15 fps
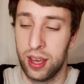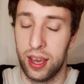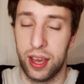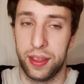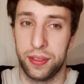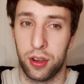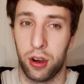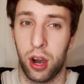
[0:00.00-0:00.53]

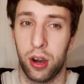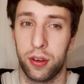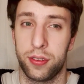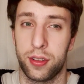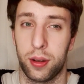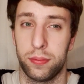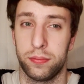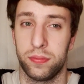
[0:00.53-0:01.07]
and there are
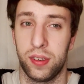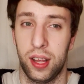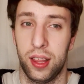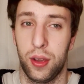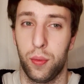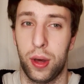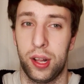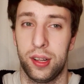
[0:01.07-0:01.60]
some really
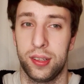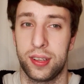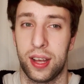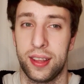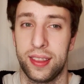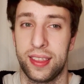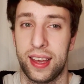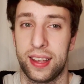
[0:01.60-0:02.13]
well
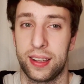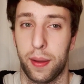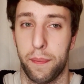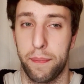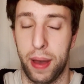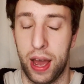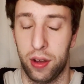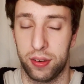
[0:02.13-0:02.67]
done things
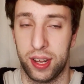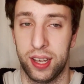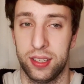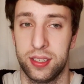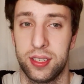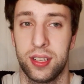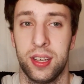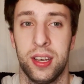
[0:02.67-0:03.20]
about
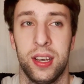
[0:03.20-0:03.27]
it.